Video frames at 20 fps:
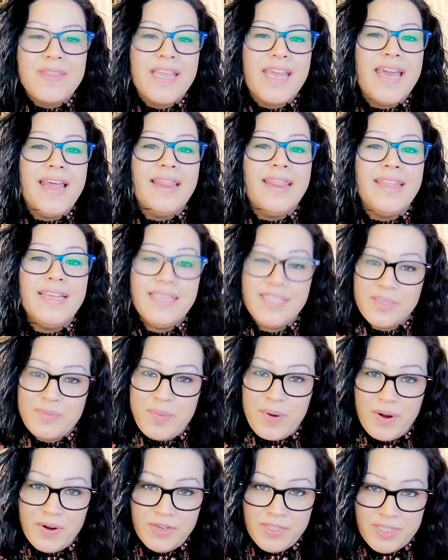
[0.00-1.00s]
And this
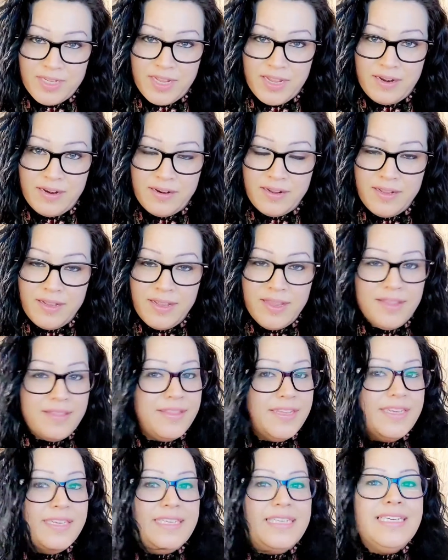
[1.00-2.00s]
person,
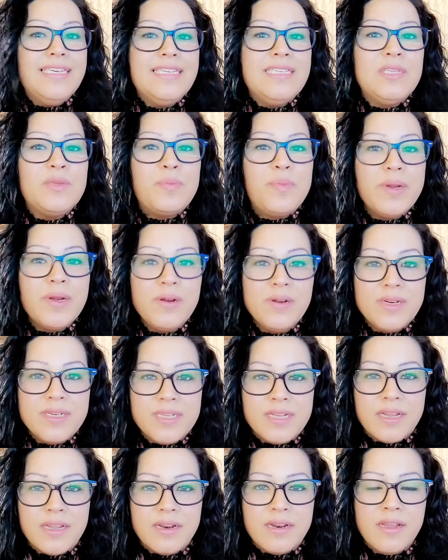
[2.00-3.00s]
the
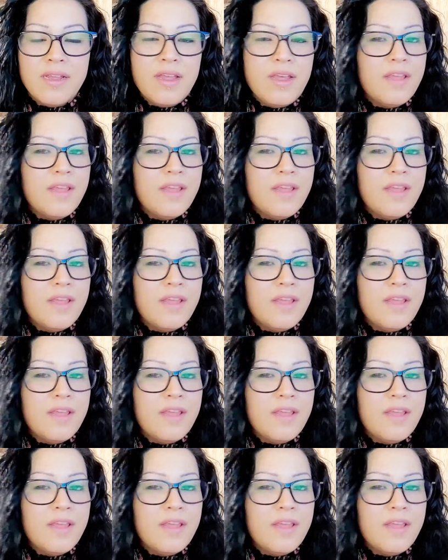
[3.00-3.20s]
dispirited,